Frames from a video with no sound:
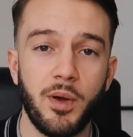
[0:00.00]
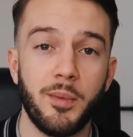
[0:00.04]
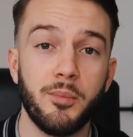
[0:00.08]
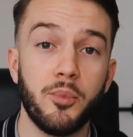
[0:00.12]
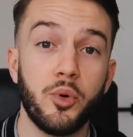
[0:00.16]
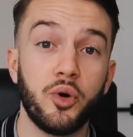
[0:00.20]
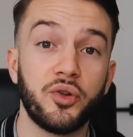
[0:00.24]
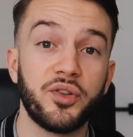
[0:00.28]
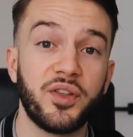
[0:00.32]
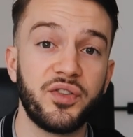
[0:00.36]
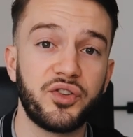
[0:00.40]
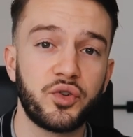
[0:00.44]
with
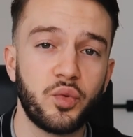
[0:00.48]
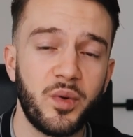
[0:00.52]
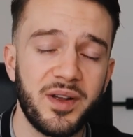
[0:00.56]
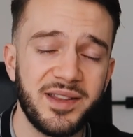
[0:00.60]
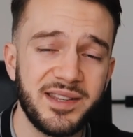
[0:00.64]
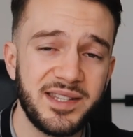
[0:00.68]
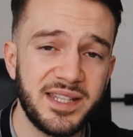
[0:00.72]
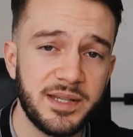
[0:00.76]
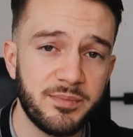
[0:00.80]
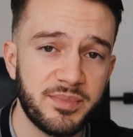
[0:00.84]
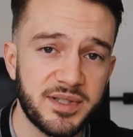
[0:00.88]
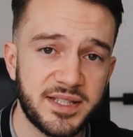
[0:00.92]
more than
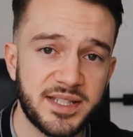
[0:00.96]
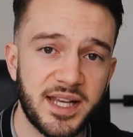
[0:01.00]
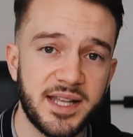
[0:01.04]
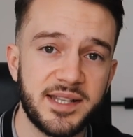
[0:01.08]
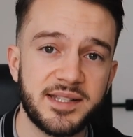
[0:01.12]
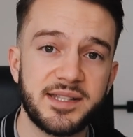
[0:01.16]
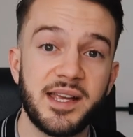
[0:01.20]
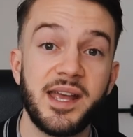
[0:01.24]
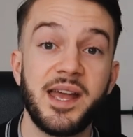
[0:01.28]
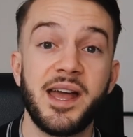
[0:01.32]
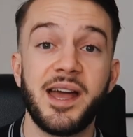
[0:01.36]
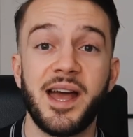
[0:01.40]

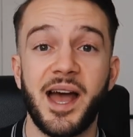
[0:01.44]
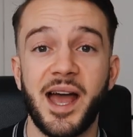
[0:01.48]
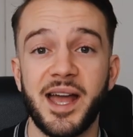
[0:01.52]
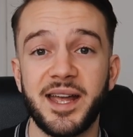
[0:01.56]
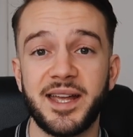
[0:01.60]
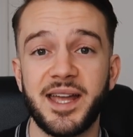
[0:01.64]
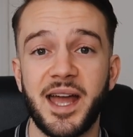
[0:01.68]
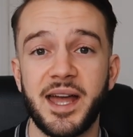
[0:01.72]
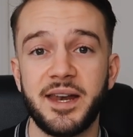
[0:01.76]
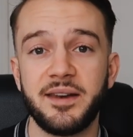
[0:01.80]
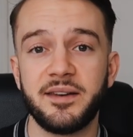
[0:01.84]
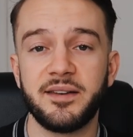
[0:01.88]
20%,
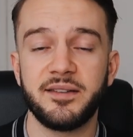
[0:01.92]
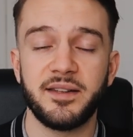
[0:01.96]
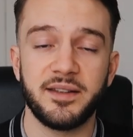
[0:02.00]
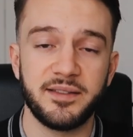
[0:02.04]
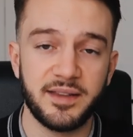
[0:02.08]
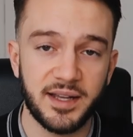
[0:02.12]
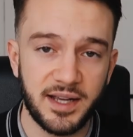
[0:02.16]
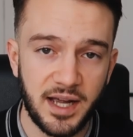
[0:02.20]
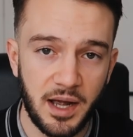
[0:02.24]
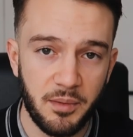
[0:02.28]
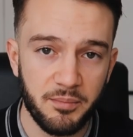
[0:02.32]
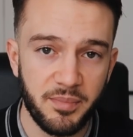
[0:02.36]
again,
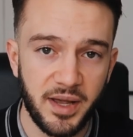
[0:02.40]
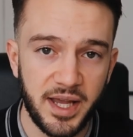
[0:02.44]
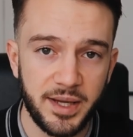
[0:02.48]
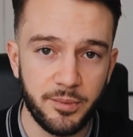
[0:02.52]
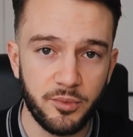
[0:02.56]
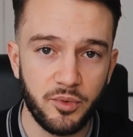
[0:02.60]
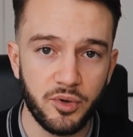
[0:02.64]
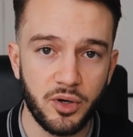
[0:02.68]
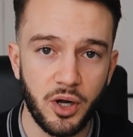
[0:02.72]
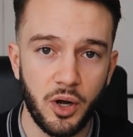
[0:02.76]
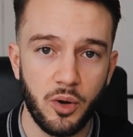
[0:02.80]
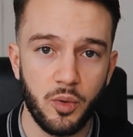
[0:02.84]
the
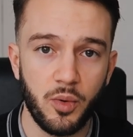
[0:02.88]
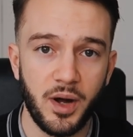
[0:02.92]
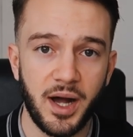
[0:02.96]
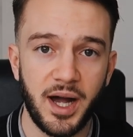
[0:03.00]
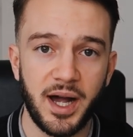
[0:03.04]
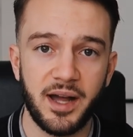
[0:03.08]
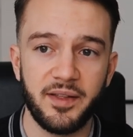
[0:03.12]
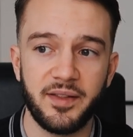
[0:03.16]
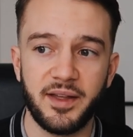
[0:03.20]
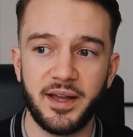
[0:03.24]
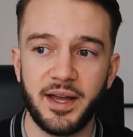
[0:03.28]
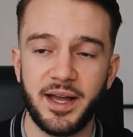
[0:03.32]
campaign will go
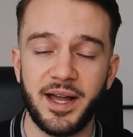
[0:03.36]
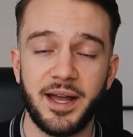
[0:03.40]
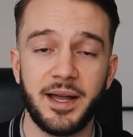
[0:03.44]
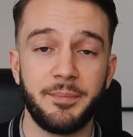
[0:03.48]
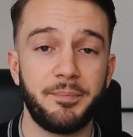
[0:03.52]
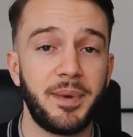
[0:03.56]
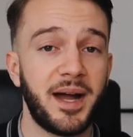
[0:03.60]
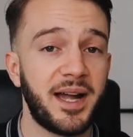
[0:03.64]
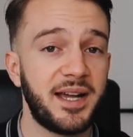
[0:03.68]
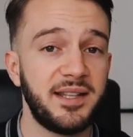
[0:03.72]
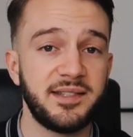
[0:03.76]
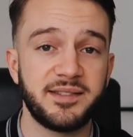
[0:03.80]
either
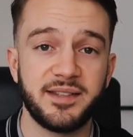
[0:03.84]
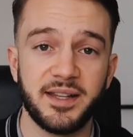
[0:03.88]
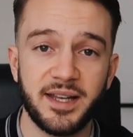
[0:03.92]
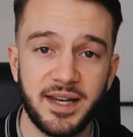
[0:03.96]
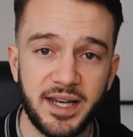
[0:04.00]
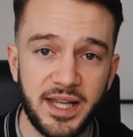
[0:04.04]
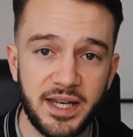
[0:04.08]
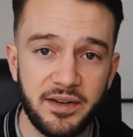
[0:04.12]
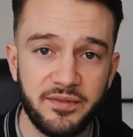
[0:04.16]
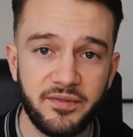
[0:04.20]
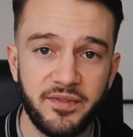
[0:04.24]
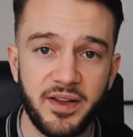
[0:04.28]
back into the
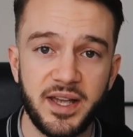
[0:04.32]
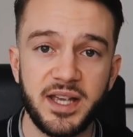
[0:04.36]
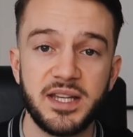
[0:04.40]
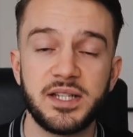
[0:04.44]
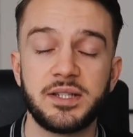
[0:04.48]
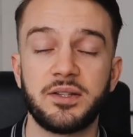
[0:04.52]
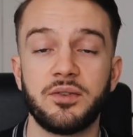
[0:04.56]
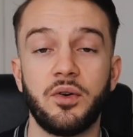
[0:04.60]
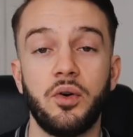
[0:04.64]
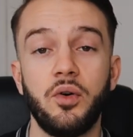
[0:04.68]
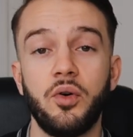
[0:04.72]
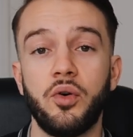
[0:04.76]
learning
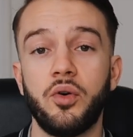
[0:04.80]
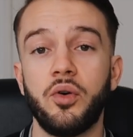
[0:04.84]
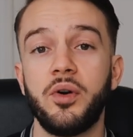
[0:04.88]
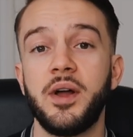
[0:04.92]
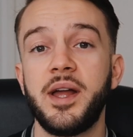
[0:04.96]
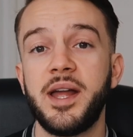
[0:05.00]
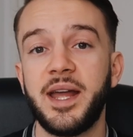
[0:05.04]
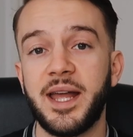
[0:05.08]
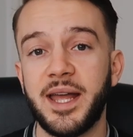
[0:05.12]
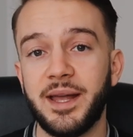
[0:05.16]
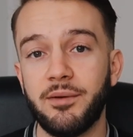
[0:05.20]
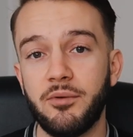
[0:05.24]
phase
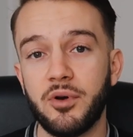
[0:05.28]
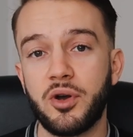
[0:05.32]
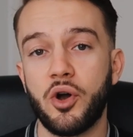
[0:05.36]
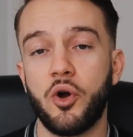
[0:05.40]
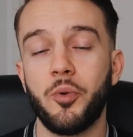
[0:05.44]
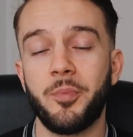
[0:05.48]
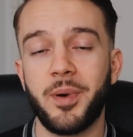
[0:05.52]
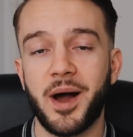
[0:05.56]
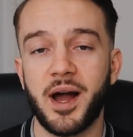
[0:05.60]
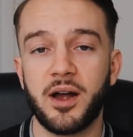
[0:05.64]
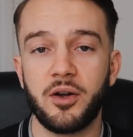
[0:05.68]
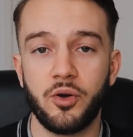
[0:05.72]
or it will
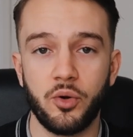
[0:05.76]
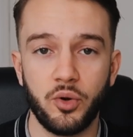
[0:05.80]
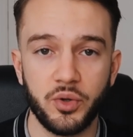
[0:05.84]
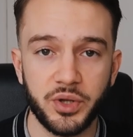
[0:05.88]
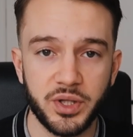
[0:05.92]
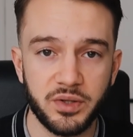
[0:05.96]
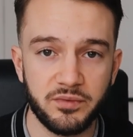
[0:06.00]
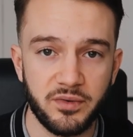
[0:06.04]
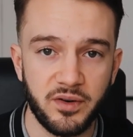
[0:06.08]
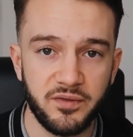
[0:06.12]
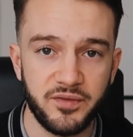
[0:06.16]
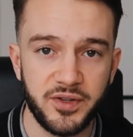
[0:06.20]
go back
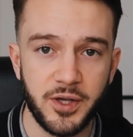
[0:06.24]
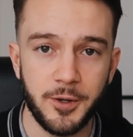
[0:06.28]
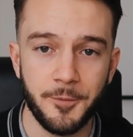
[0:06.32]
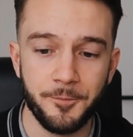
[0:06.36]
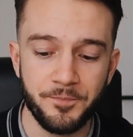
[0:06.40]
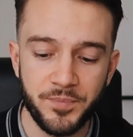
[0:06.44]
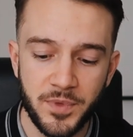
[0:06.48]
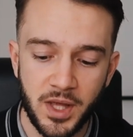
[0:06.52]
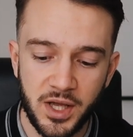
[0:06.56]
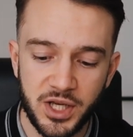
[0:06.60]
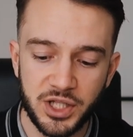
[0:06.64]
under review.